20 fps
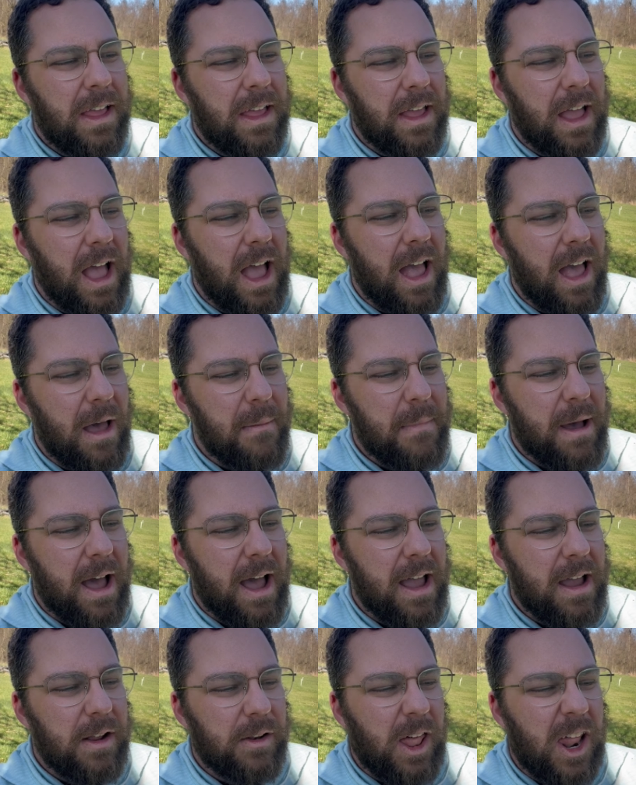Um,
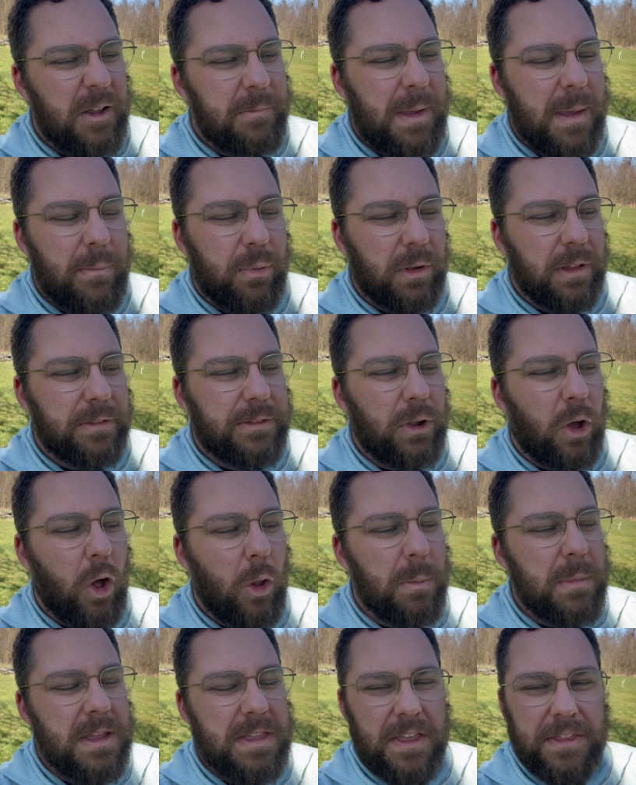I, a lot of people have
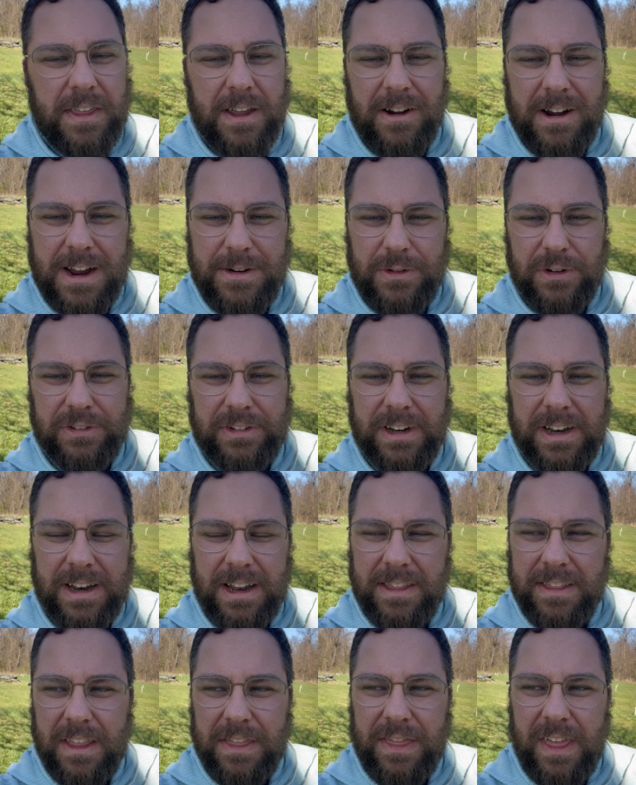told me that they're interested
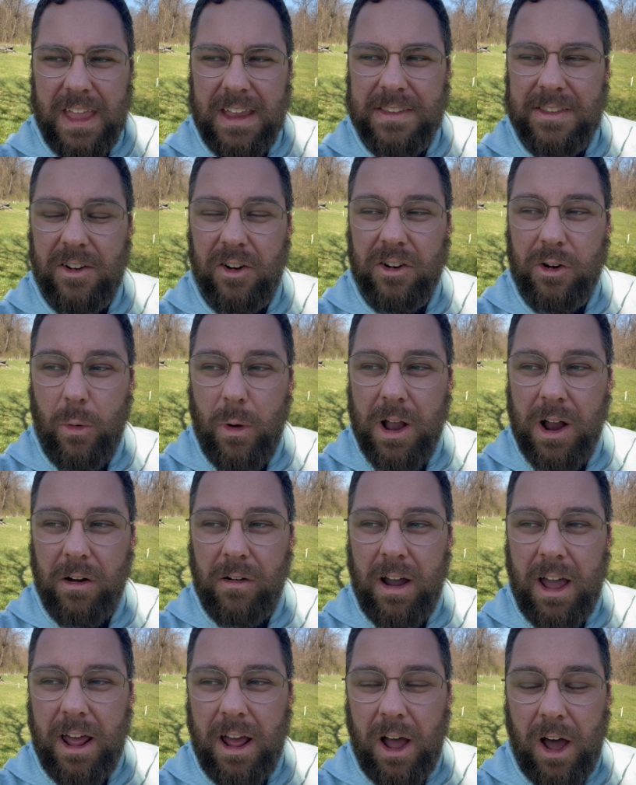in the things that are going
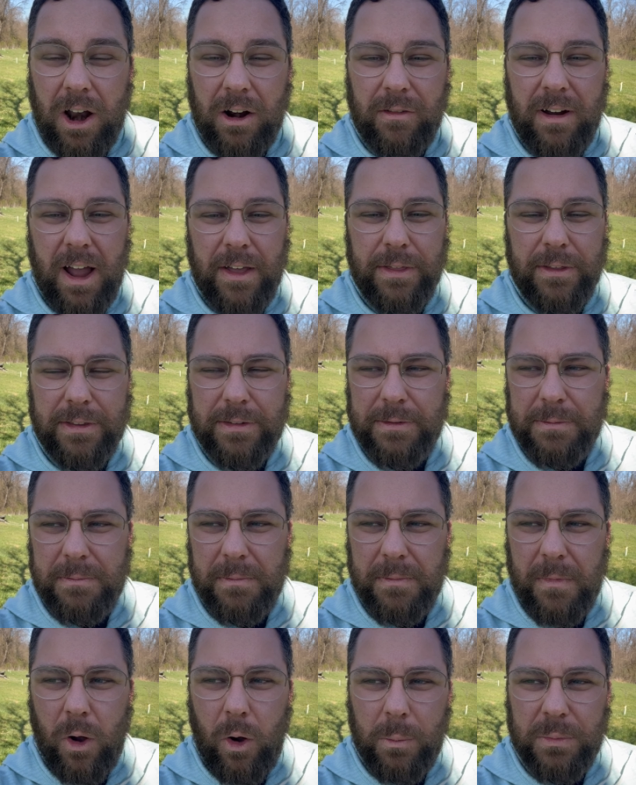around, on around the
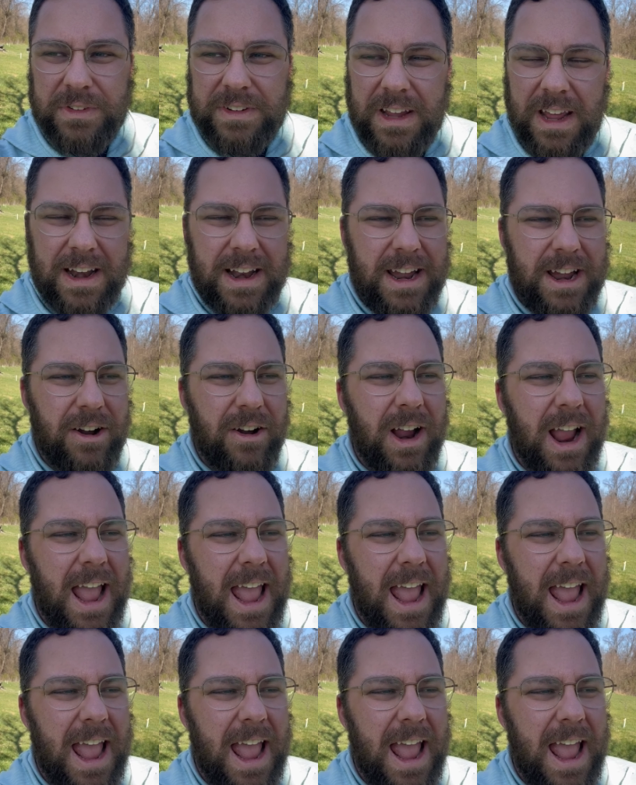homestead here,